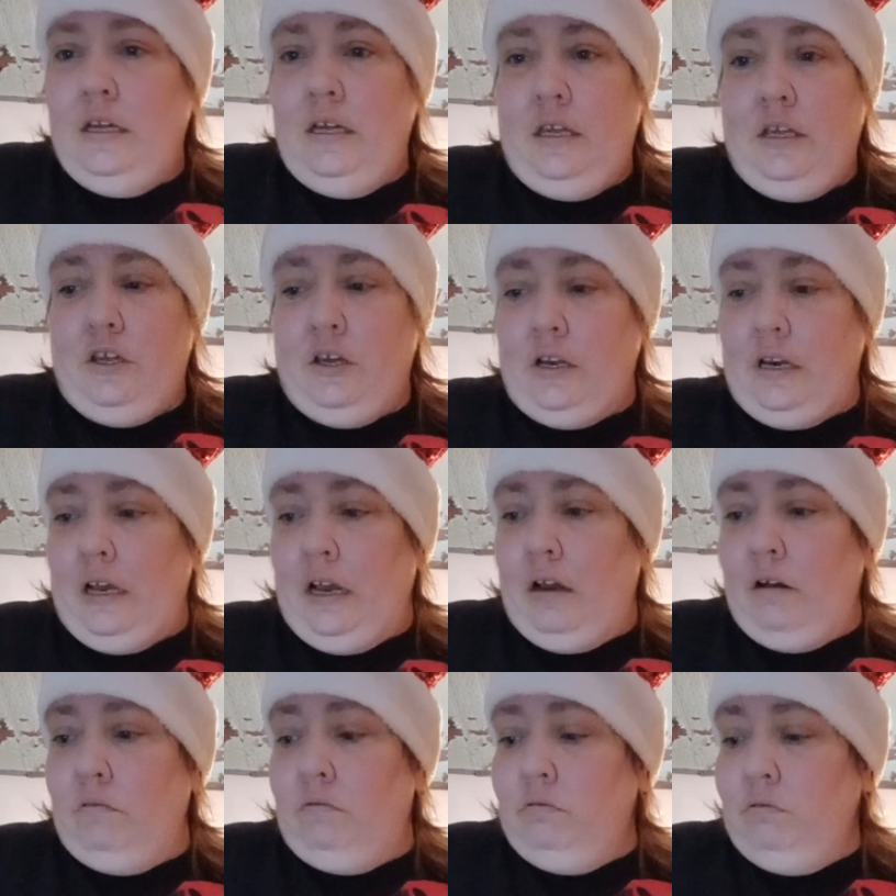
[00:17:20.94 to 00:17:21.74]
You
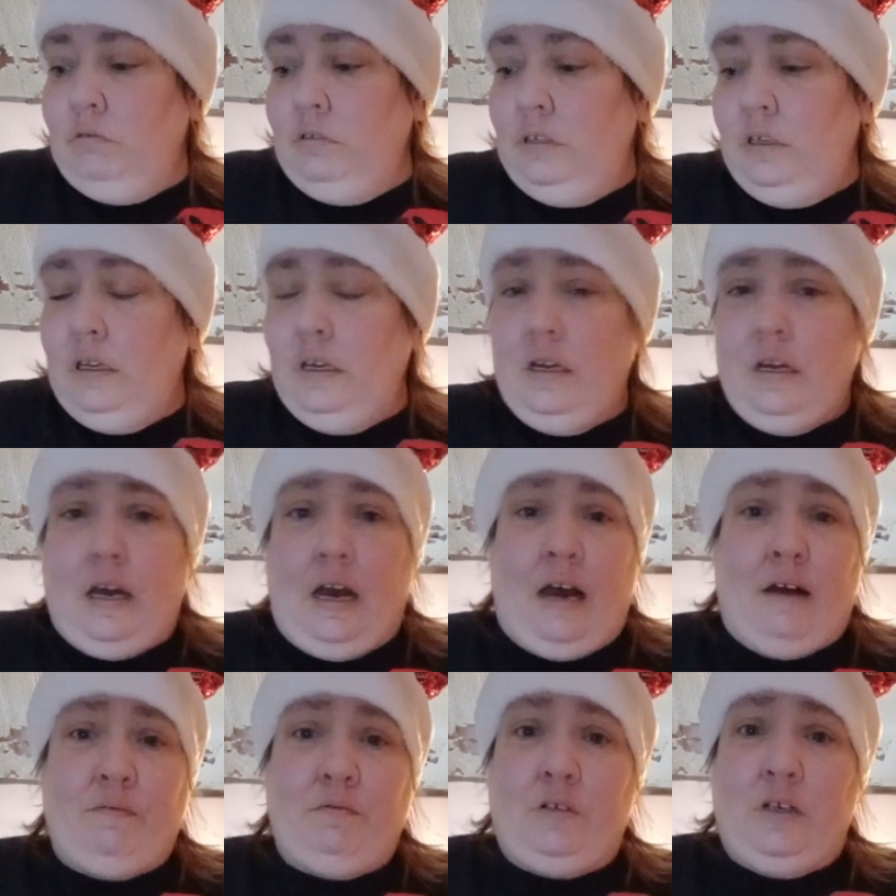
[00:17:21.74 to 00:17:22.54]
know,
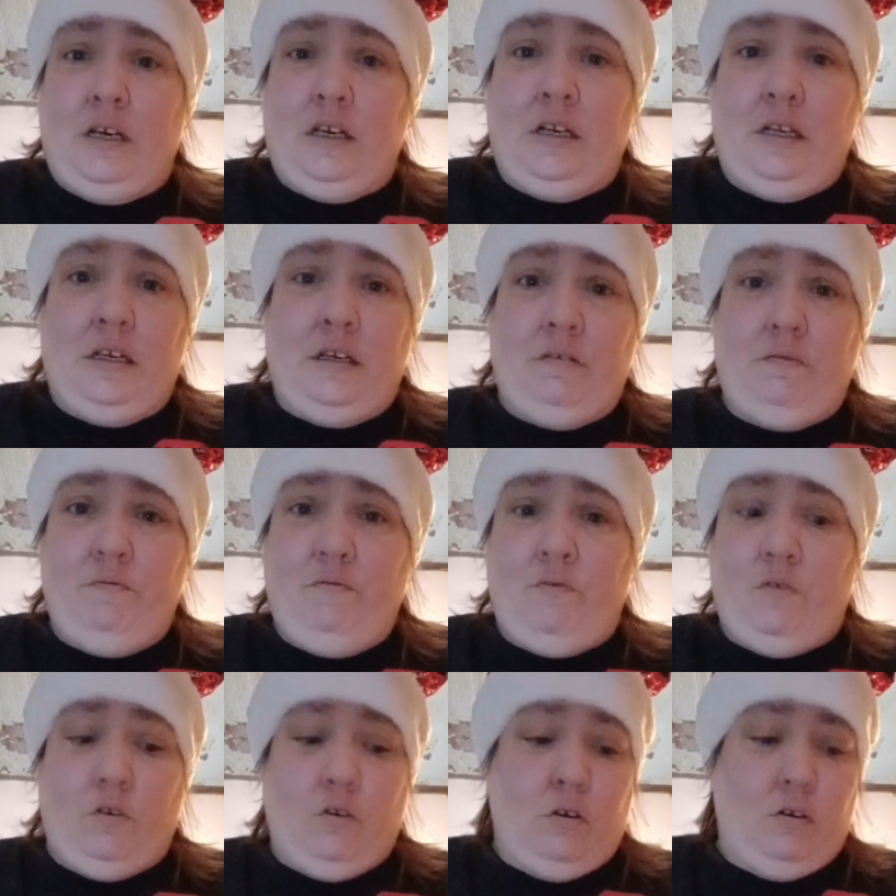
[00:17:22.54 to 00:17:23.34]
I've done it
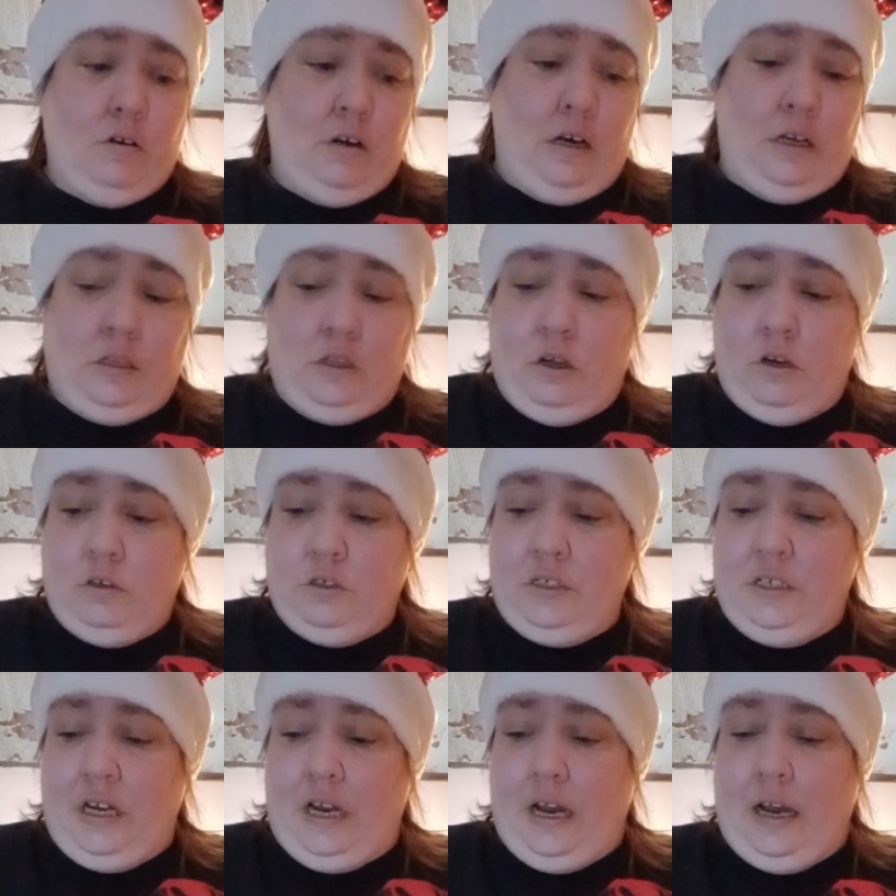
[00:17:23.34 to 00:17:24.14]
for a
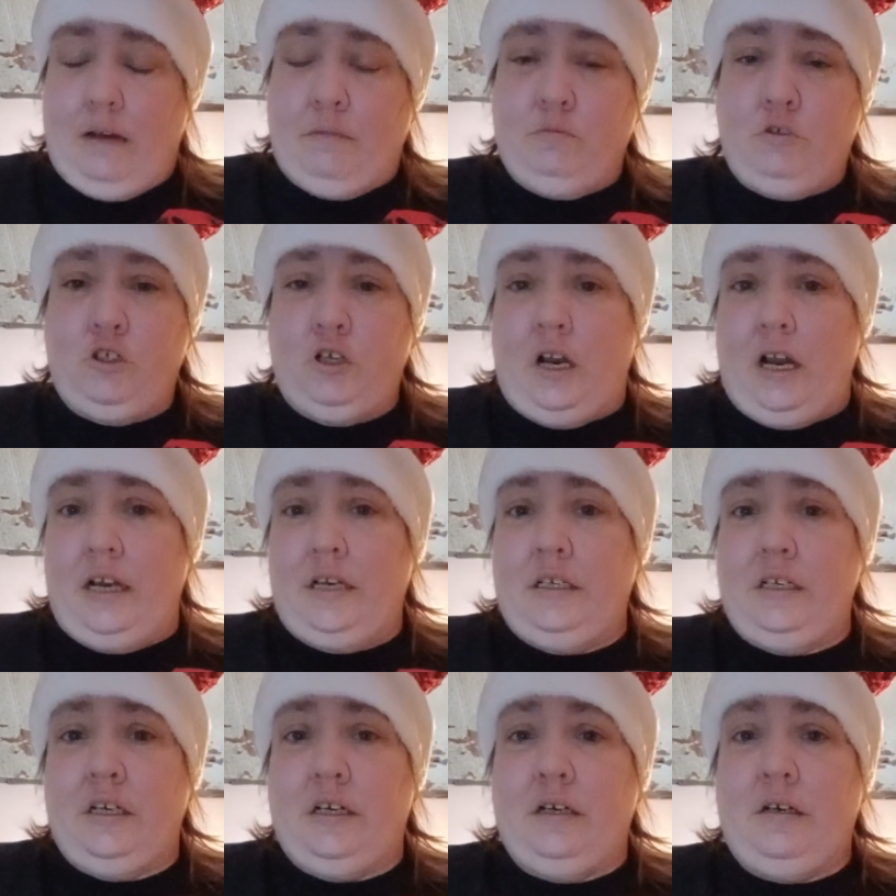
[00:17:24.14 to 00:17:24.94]
long time,
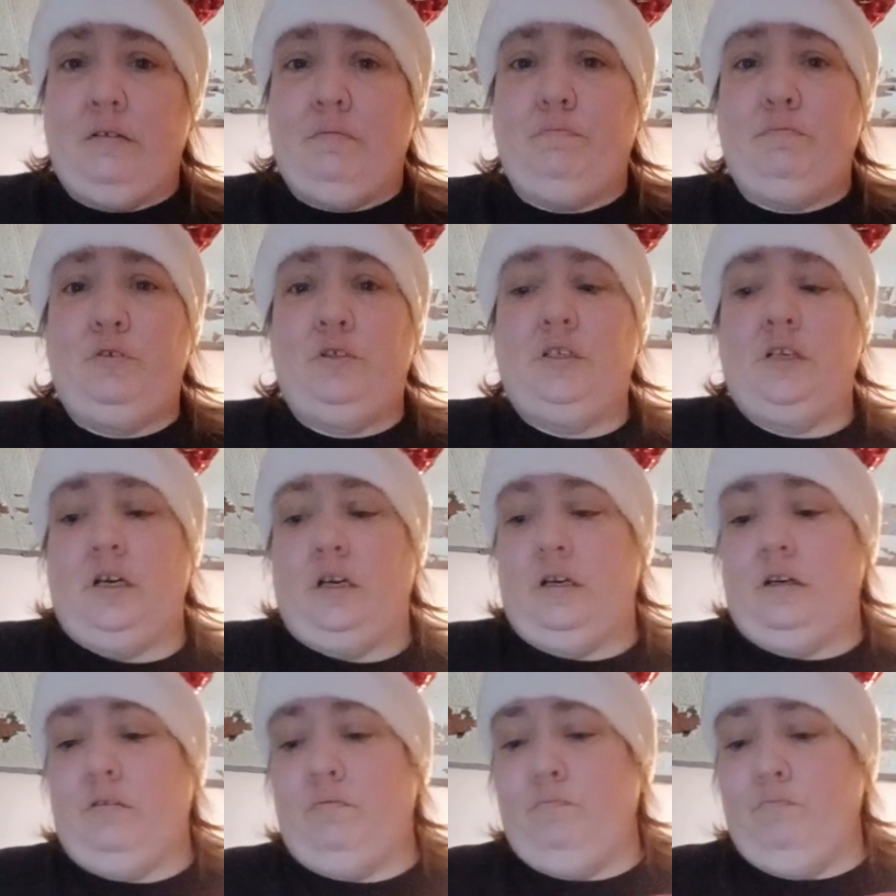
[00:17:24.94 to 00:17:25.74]
tried to
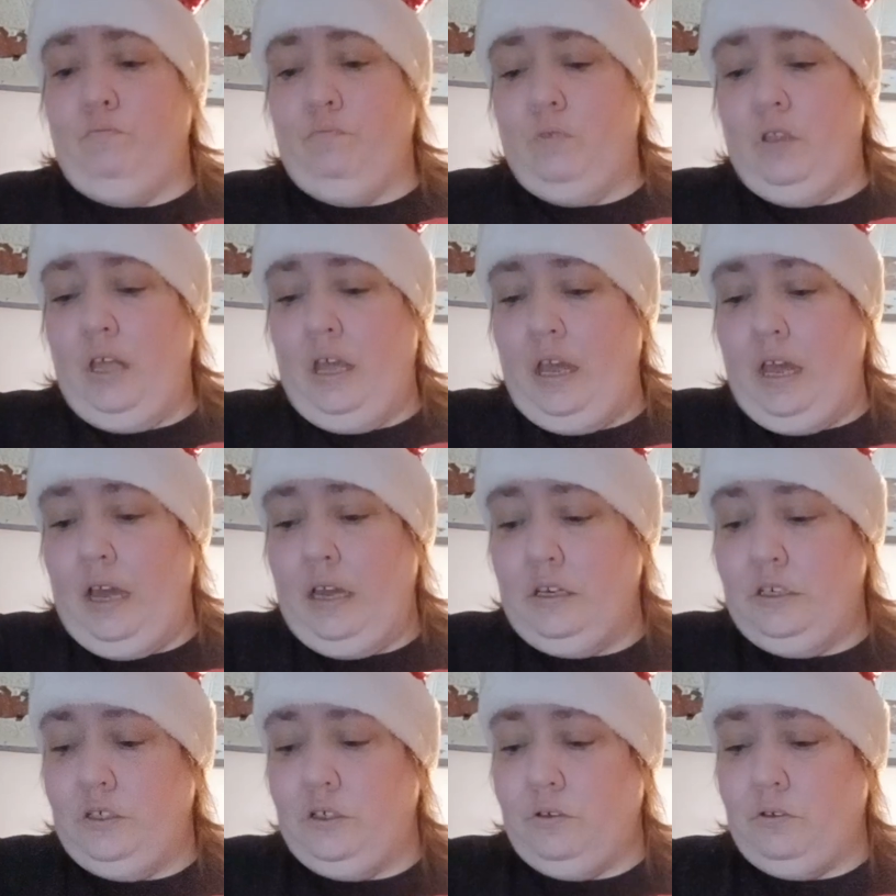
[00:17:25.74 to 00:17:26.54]

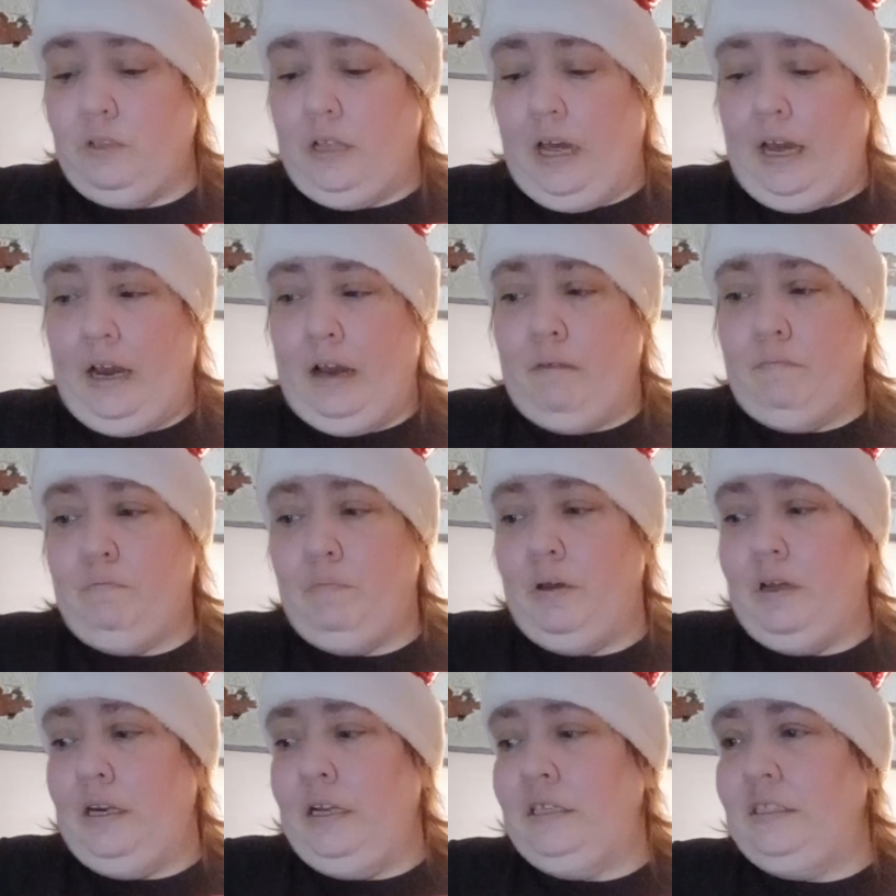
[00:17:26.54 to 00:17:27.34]
do that,
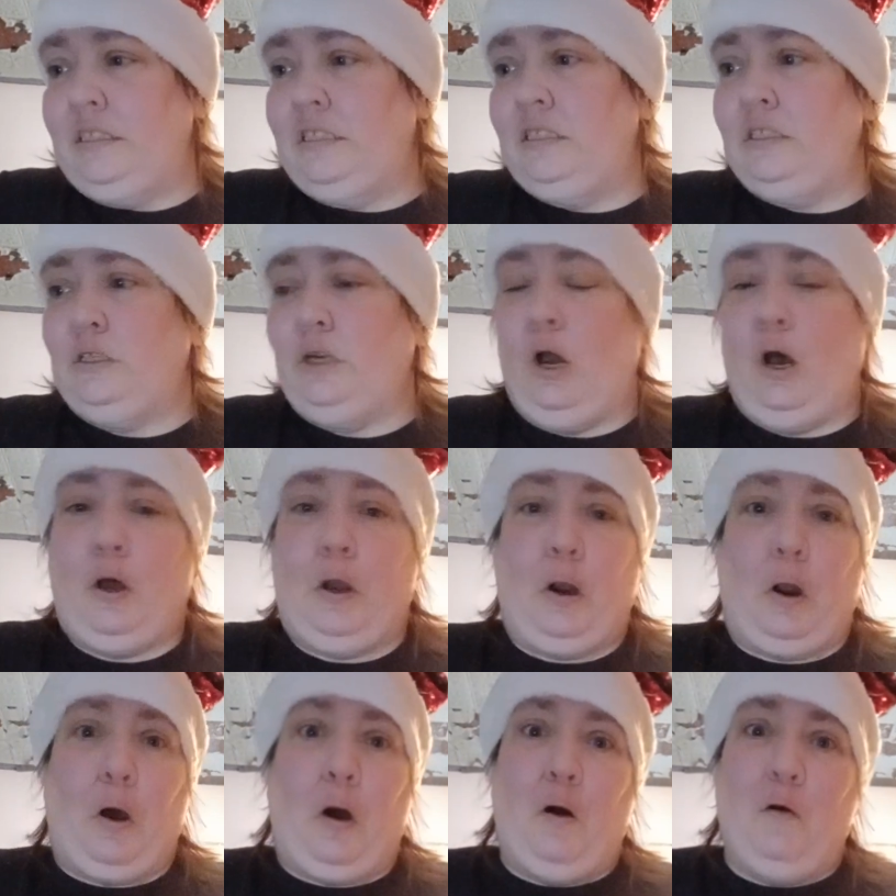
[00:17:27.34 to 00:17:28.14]
but it's
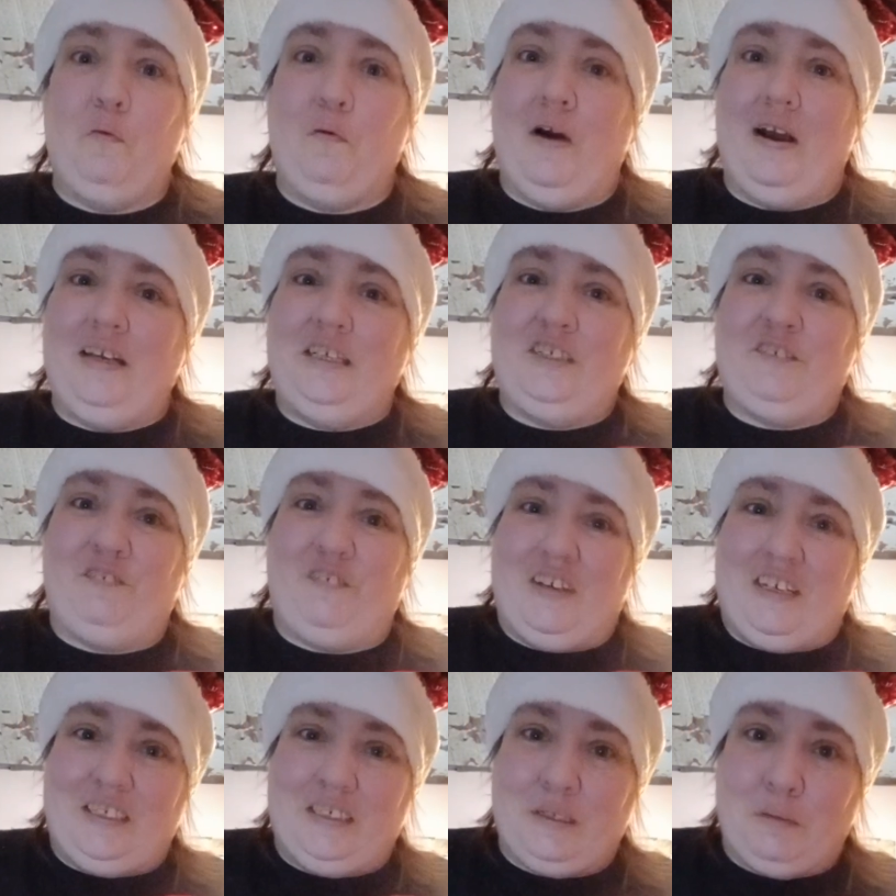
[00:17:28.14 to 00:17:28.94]
not always
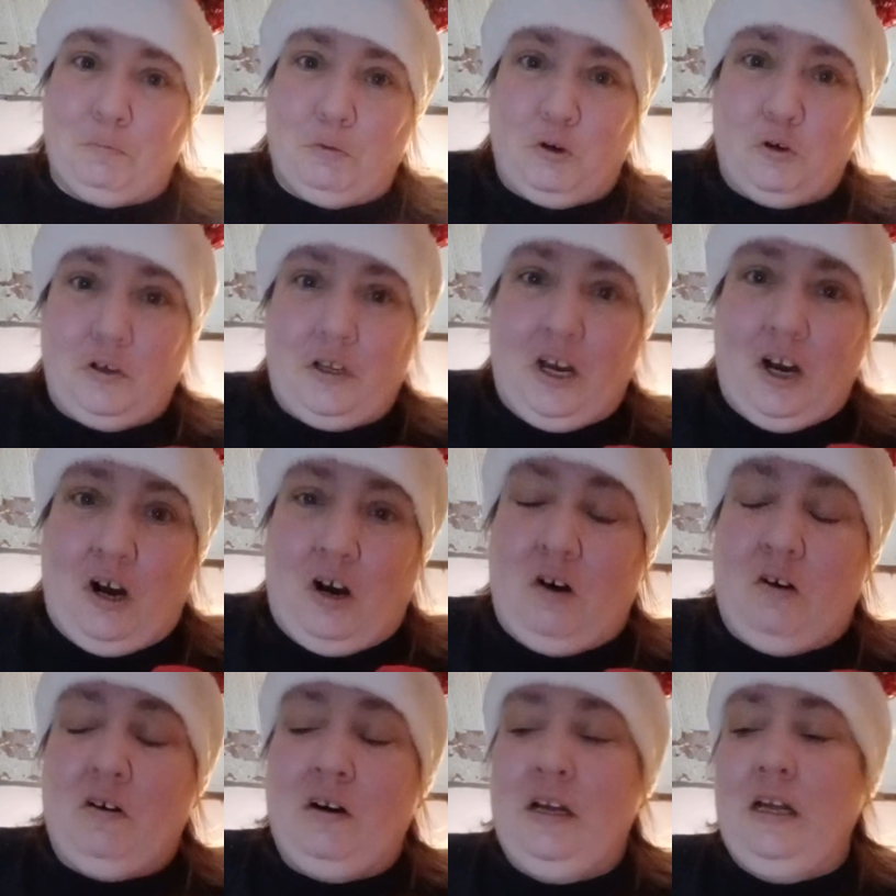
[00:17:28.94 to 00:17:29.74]
feasible,
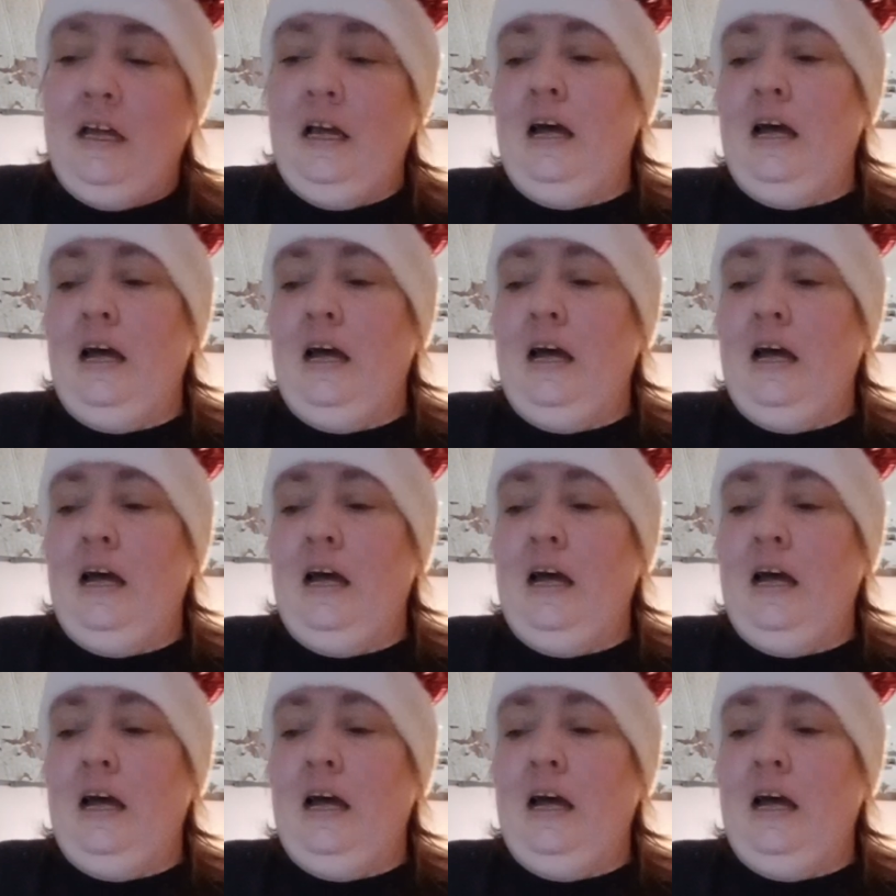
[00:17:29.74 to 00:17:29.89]
y'all.